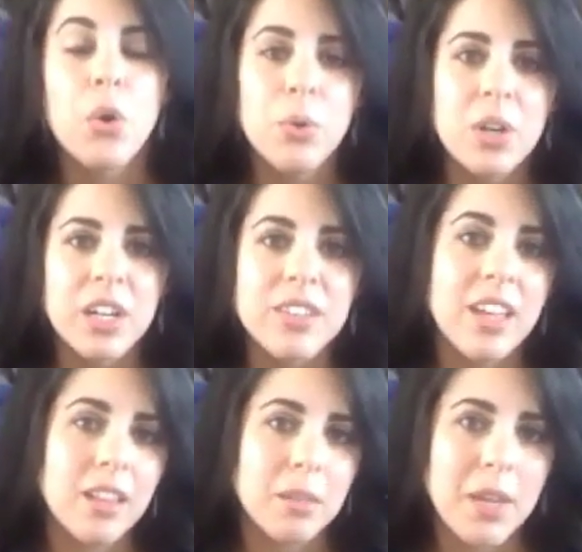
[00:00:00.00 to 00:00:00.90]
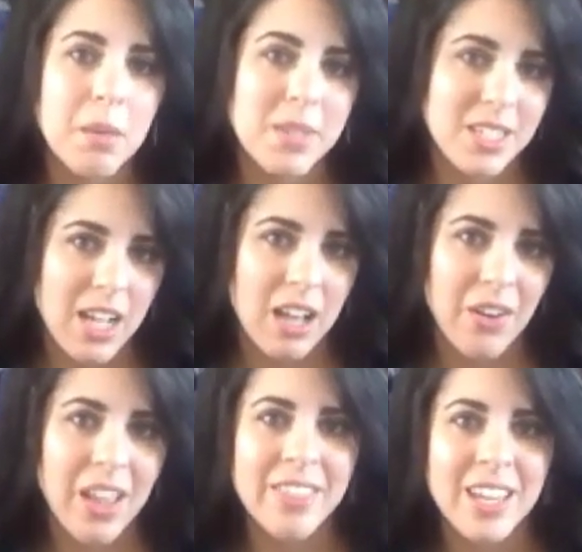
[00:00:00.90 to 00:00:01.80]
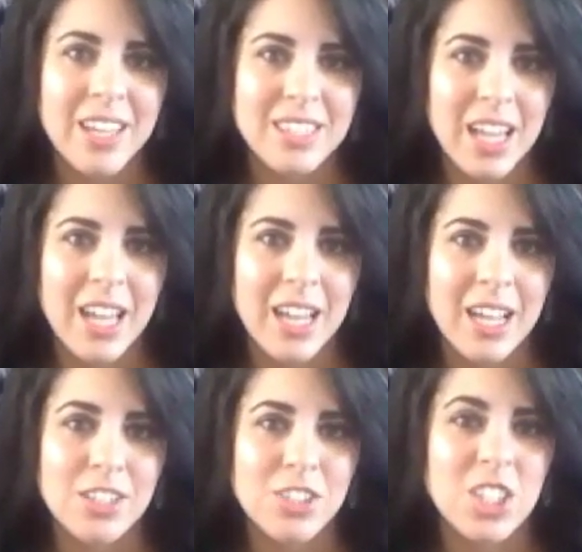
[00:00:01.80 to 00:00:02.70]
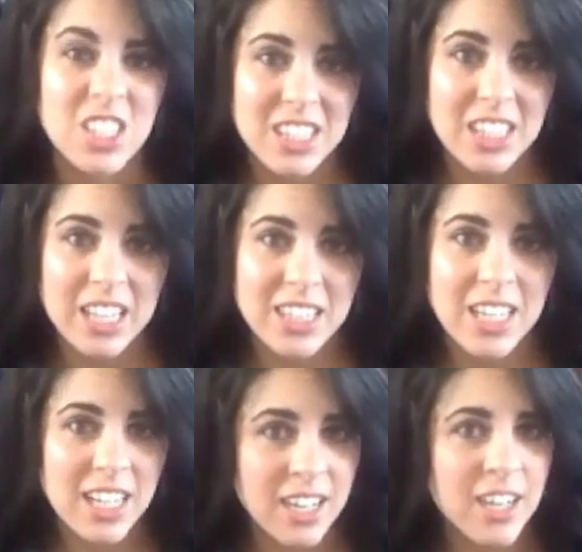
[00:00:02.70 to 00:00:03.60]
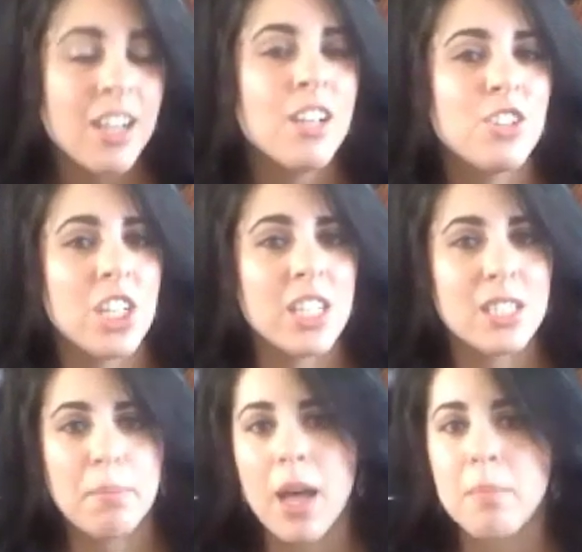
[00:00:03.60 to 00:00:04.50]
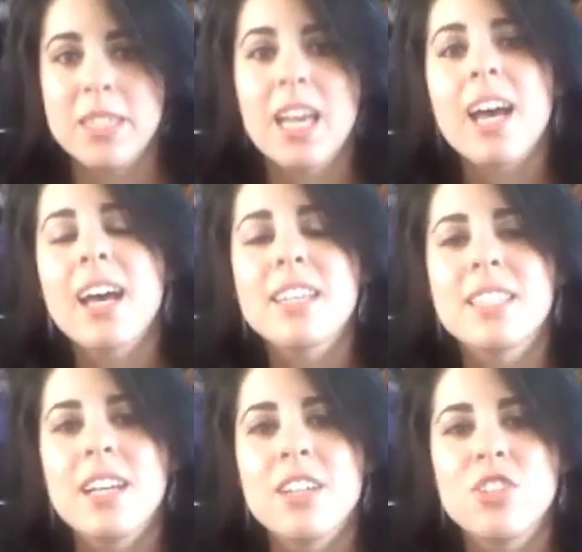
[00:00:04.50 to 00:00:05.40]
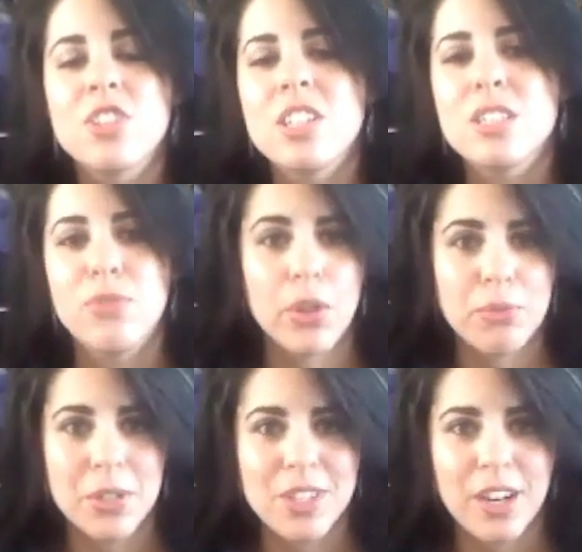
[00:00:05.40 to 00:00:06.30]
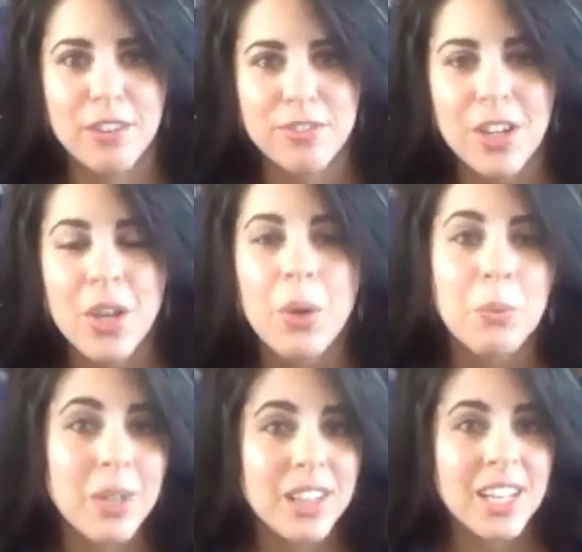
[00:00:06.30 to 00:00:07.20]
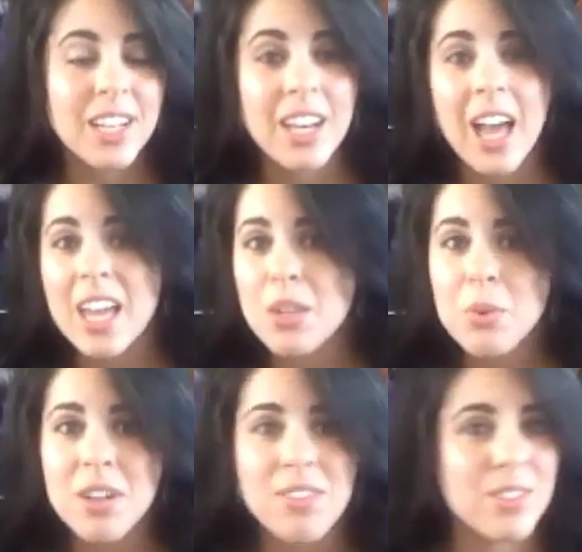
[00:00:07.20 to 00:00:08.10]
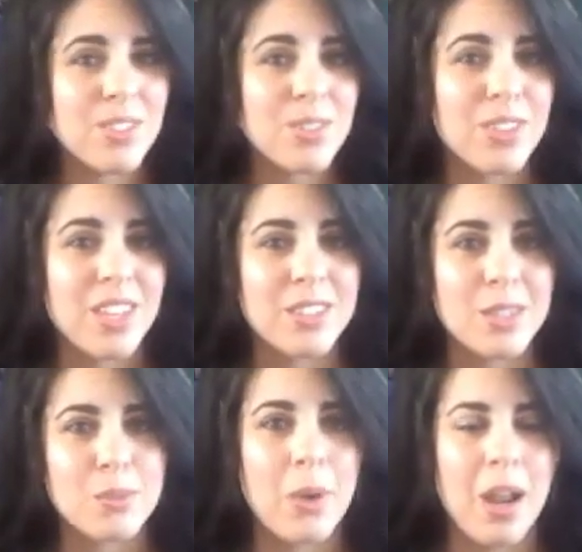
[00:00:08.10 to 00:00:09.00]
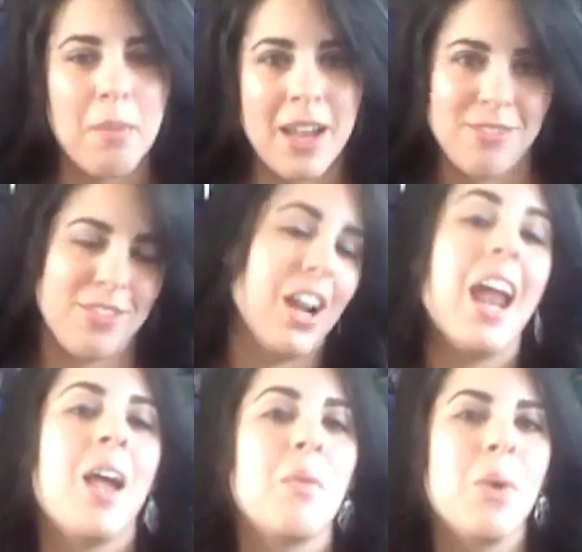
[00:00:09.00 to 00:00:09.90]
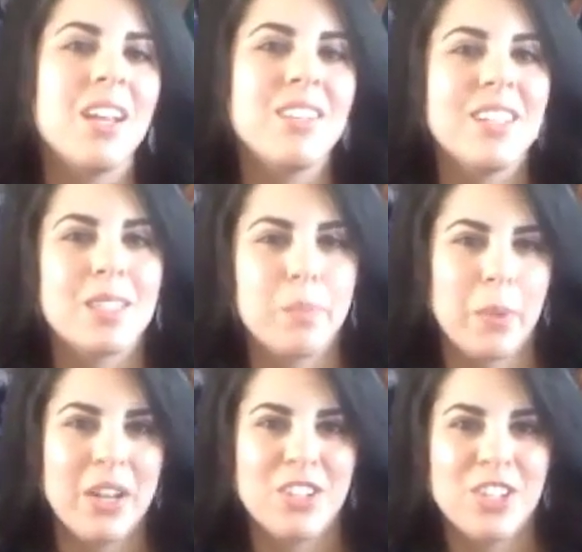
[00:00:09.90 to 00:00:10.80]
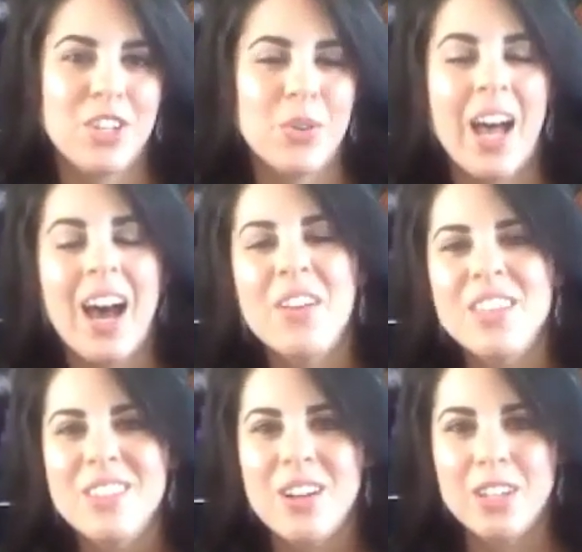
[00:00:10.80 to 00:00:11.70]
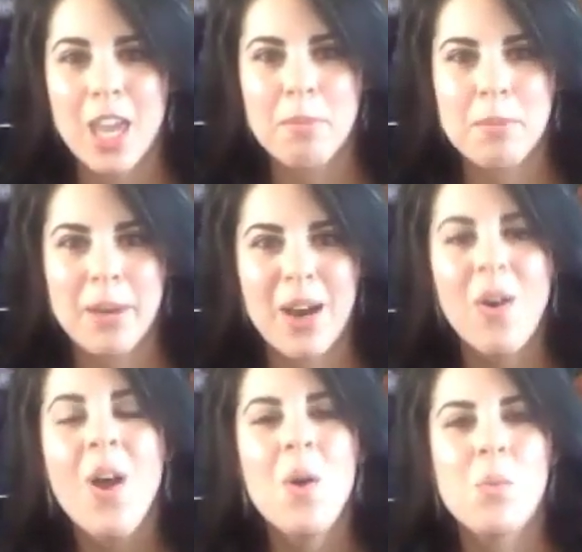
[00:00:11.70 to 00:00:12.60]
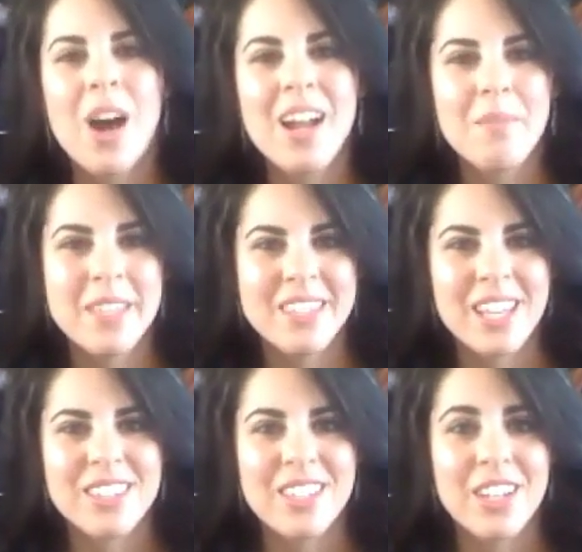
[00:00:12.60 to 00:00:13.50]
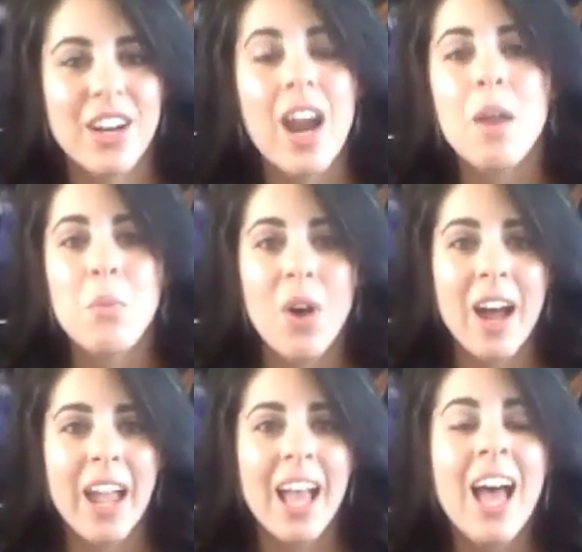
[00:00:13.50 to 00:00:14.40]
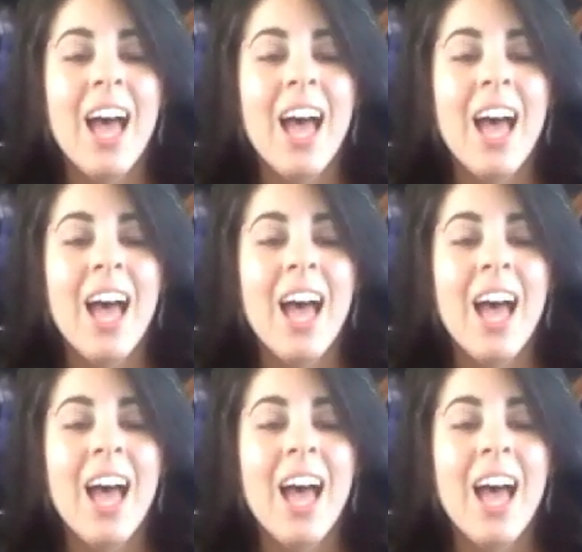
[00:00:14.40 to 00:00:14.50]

Or they look me up and down and they say, she's the Sexy Knitter, she is a pompous ass, and she's full of herself. Really, neither one of those two things was what I'm after, and I wanted to explain to you how this all came about, why I'm the Sexy Knitter, and why